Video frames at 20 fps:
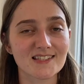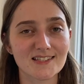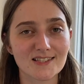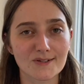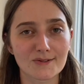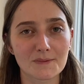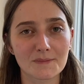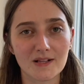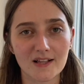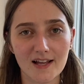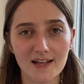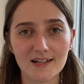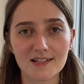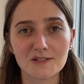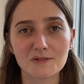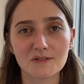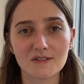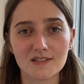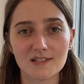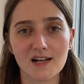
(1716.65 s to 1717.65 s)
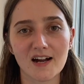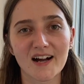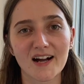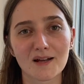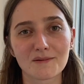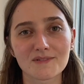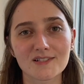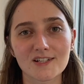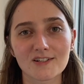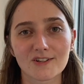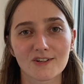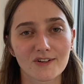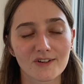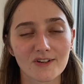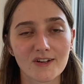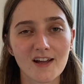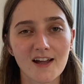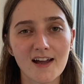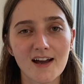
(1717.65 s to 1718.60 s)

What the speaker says: So I'm glad I took the time to